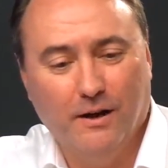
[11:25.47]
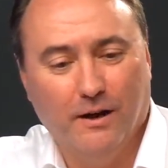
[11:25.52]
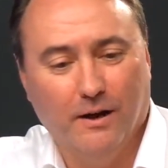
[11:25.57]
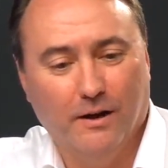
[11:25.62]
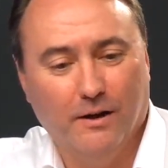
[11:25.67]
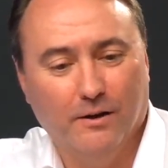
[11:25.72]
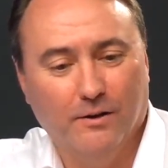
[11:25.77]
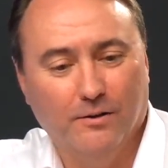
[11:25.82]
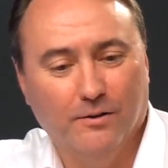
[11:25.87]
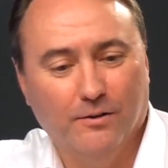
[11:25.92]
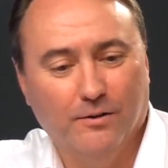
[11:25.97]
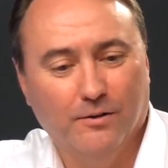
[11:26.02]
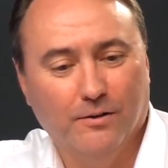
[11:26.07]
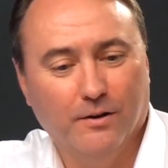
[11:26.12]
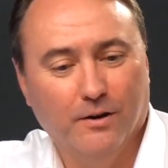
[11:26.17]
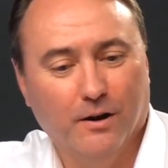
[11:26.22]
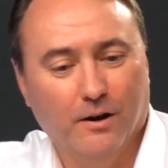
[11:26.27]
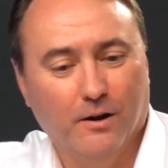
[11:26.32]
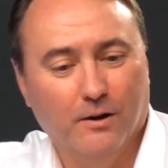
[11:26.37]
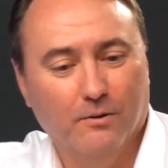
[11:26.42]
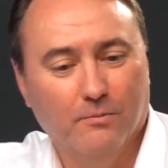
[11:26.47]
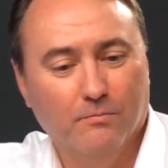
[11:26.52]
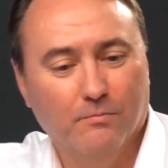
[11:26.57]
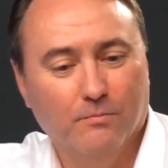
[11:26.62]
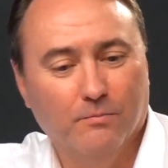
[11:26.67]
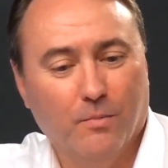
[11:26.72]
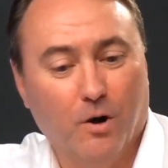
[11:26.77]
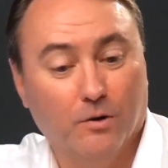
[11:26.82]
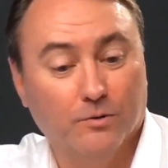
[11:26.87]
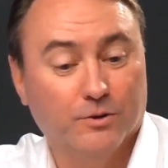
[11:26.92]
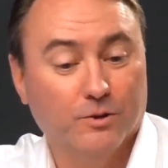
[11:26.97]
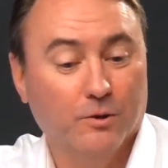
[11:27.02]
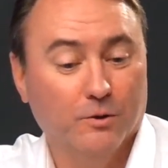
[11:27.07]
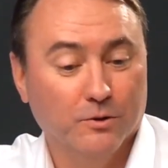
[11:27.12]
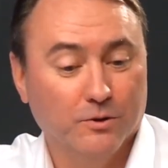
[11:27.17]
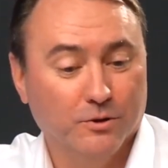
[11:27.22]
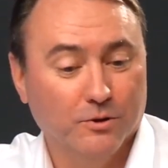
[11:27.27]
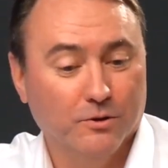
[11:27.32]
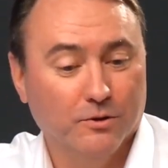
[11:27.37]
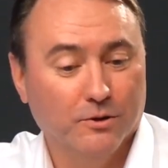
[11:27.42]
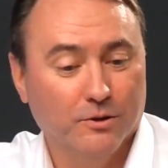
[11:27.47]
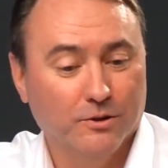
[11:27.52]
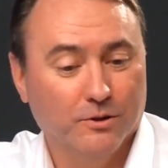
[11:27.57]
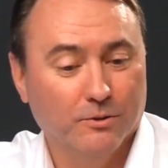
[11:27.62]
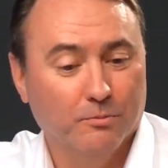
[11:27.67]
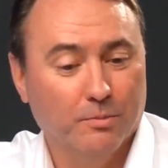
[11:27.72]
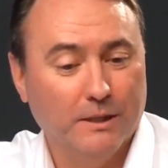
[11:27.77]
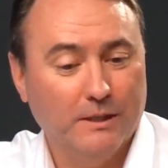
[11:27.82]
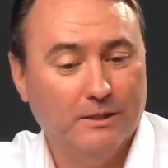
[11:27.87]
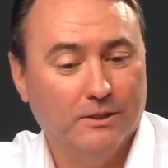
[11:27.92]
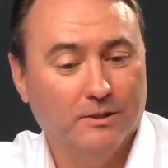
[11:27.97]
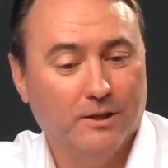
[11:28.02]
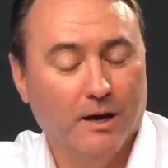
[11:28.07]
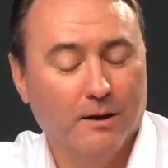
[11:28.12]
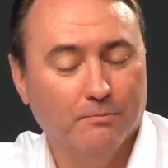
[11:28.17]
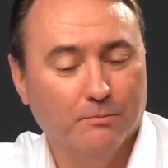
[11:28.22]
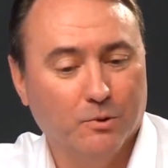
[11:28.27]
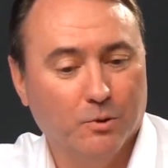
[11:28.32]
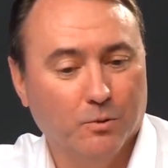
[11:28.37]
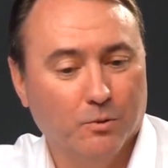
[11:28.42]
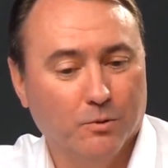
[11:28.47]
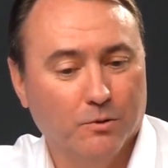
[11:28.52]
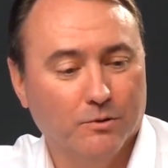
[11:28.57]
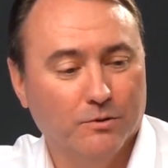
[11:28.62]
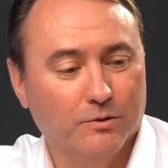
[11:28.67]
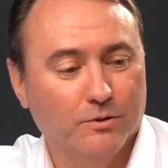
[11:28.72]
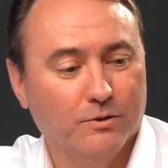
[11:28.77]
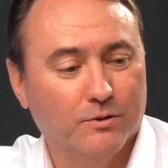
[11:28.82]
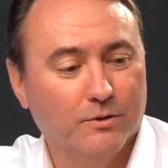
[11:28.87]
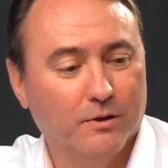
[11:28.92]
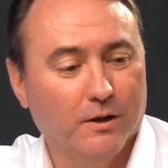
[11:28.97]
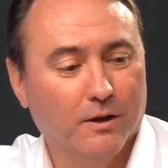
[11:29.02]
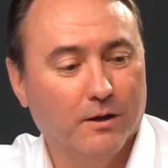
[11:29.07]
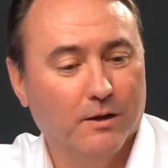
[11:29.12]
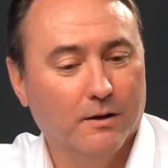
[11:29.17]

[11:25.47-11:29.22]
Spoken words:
And also it's a big step towards